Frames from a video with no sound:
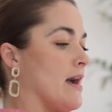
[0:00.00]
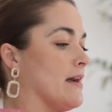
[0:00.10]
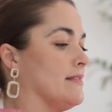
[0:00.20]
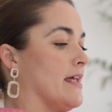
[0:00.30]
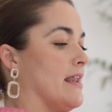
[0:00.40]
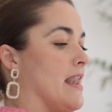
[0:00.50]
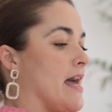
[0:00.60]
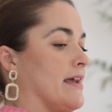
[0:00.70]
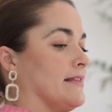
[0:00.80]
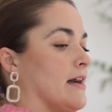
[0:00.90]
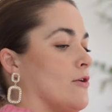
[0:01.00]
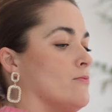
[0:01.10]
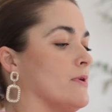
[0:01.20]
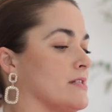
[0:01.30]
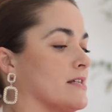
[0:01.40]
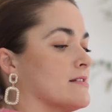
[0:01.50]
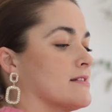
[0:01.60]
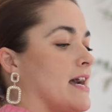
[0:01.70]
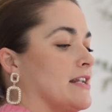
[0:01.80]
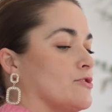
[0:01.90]
and then letting that almost
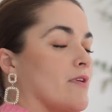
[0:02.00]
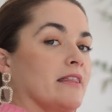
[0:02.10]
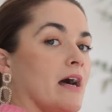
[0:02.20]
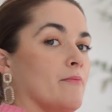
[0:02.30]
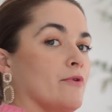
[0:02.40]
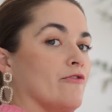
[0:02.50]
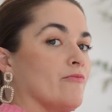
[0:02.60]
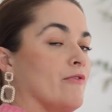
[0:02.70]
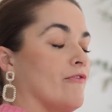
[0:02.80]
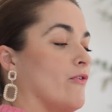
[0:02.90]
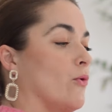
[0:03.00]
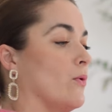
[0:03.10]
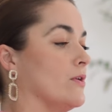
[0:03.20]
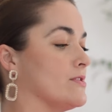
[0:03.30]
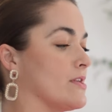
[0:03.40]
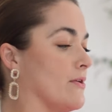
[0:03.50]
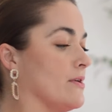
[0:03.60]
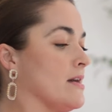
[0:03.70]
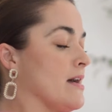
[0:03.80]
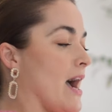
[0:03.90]
exaggerate that movement forward. So
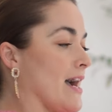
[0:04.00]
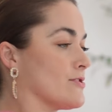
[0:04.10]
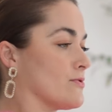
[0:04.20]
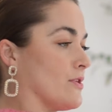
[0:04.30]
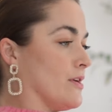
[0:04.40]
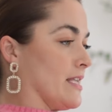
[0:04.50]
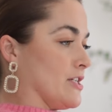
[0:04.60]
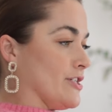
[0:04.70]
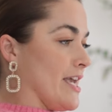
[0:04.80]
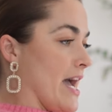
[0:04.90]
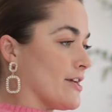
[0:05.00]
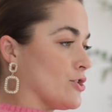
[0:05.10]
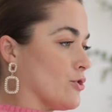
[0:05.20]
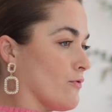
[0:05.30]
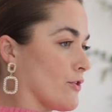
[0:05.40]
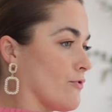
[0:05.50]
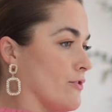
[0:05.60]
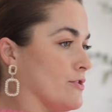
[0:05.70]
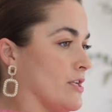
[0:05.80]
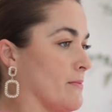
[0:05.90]
as you're doing this, yes, you're
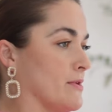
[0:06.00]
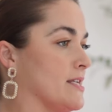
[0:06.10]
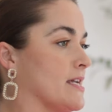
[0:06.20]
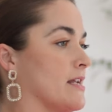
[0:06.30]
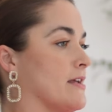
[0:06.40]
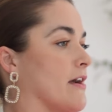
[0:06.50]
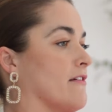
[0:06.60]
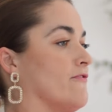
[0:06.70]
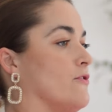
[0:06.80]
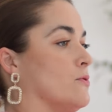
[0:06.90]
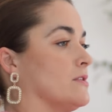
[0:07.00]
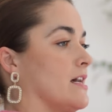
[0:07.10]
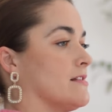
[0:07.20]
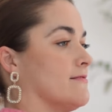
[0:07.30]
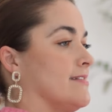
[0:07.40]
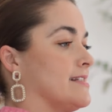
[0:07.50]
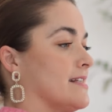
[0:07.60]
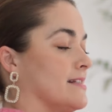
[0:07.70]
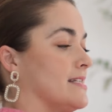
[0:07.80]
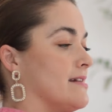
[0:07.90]
recruiting, particularly going forward, that serratus
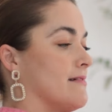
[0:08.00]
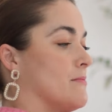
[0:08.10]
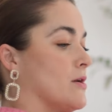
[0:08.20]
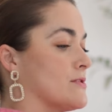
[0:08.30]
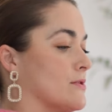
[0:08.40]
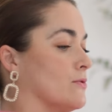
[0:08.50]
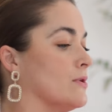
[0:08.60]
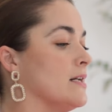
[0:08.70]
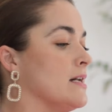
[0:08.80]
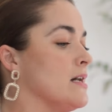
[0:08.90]
anterior muscle,